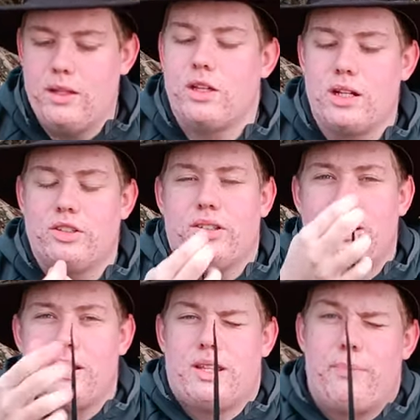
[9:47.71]
you can actually
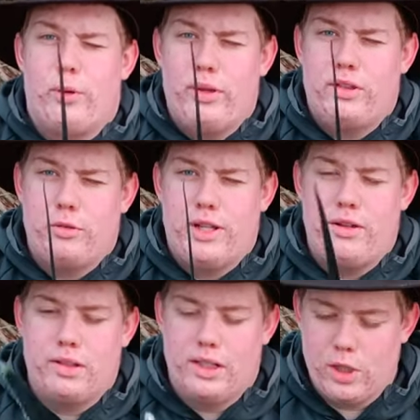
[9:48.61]
see the tip on this one
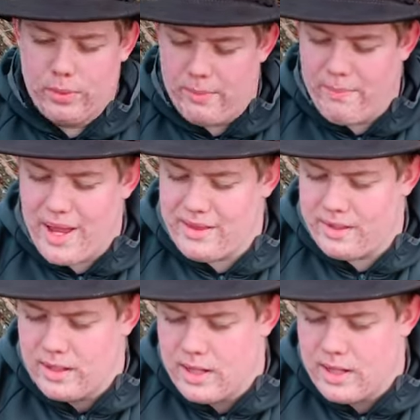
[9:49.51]
here is a little bit bent,